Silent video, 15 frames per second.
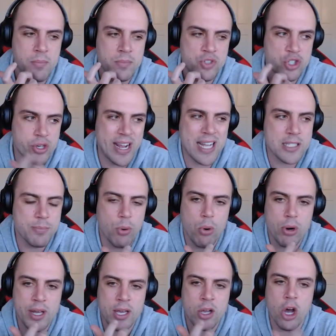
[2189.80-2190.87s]

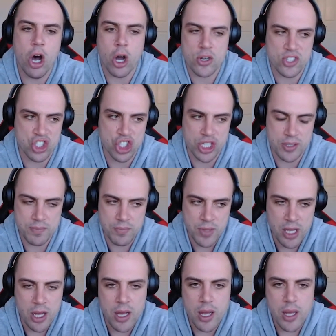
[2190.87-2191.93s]
transporting oxygen.
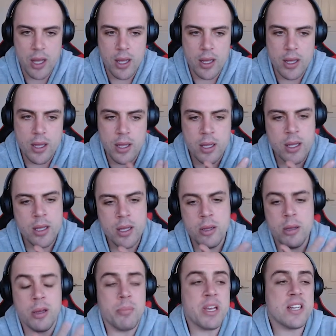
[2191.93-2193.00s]

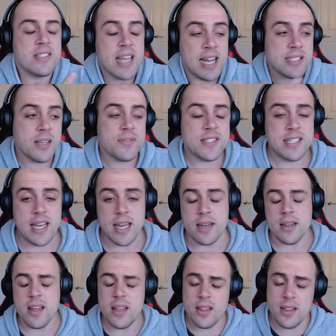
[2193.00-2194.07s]
Because as I've said,